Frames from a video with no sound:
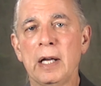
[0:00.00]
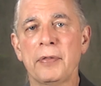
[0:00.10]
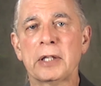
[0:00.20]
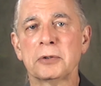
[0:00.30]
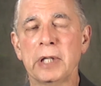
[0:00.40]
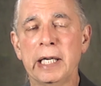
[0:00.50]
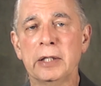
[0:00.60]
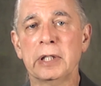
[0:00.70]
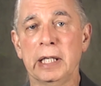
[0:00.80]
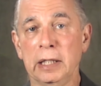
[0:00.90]
that are
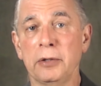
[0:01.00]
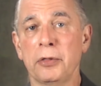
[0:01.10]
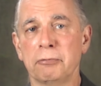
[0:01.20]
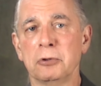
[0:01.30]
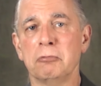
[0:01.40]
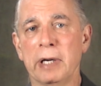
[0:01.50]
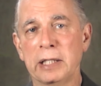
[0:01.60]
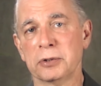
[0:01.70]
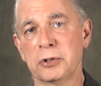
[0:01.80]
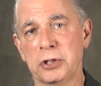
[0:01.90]
layered in and through
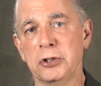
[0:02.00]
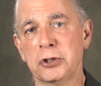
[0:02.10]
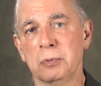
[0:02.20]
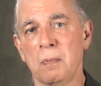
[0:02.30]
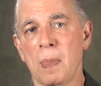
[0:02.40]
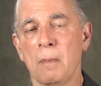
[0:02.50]
regular tissue.